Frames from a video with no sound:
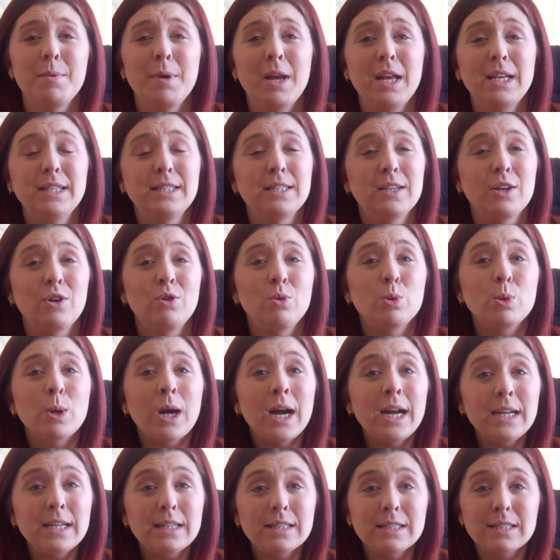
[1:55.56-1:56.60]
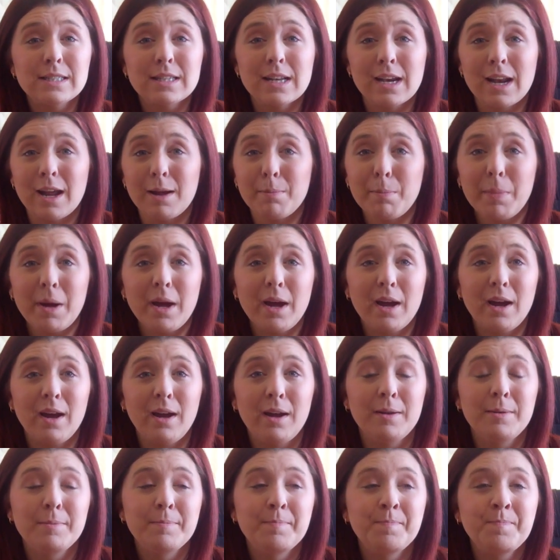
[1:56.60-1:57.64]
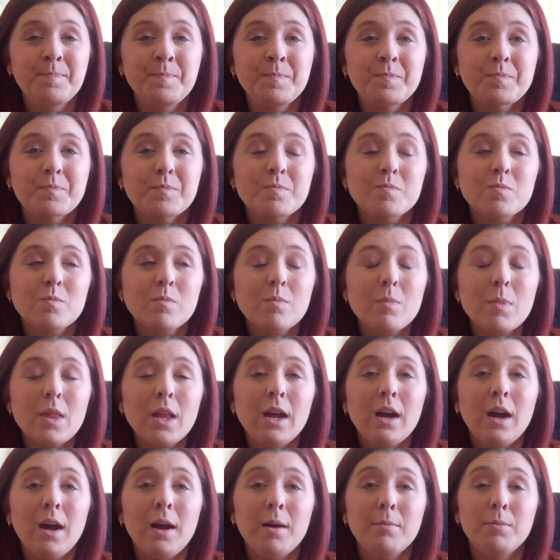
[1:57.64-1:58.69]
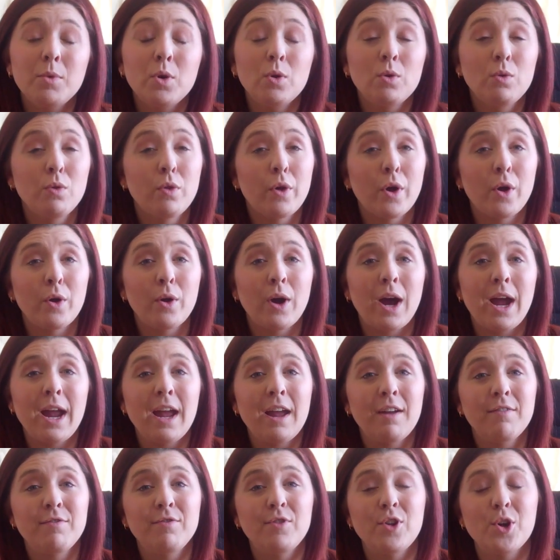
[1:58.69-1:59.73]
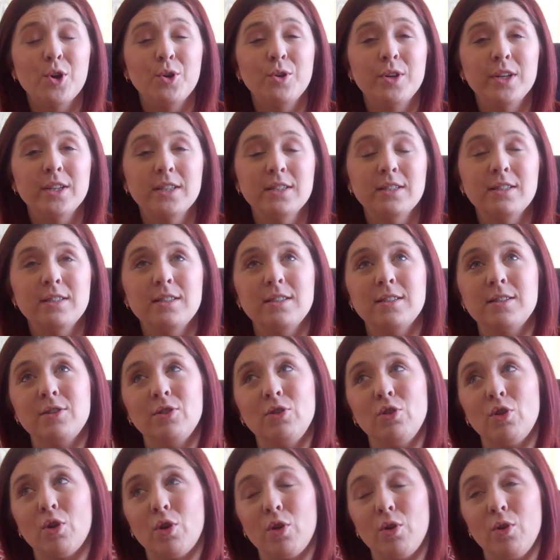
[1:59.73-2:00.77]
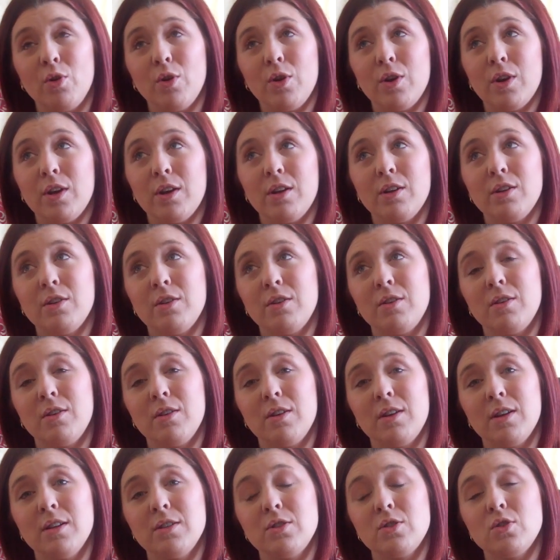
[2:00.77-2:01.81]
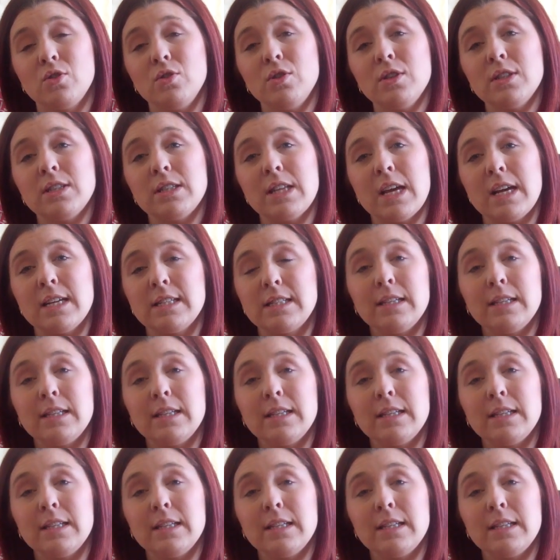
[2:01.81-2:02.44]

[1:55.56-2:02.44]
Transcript: He's a great sleeper. Although I have noticed, you know, as soon as that